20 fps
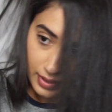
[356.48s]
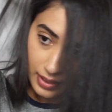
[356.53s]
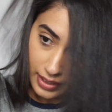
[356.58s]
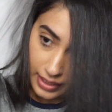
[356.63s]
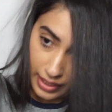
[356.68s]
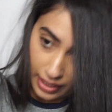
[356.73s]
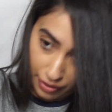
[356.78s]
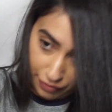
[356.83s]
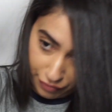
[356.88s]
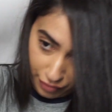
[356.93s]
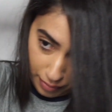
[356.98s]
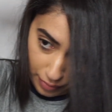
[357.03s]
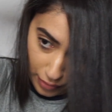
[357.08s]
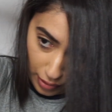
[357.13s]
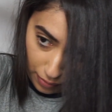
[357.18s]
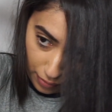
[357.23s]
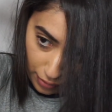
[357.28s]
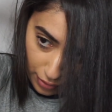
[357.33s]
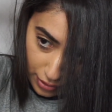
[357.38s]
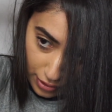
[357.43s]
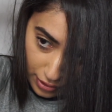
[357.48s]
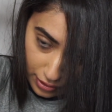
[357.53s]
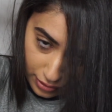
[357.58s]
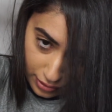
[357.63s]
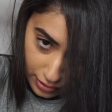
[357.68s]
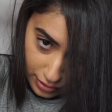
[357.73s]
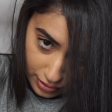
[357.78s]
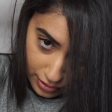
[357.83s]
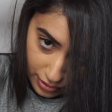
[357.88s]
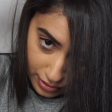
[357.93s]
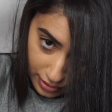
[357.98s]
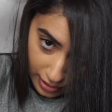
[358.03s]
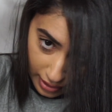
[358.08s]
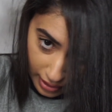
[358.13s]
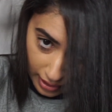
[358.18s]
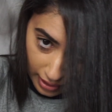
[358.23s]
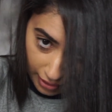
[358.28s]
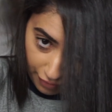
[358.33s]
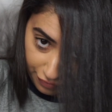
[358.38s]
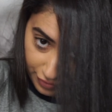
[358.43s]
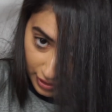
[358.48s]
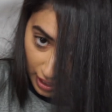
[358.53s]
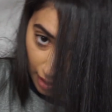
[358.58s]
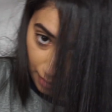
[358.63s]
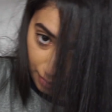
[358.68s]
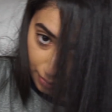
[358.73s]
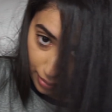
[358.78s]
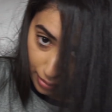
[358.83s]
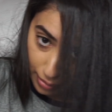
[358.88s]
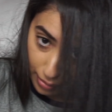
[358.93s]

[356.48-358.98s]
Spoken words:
Get it from the roots and lift up.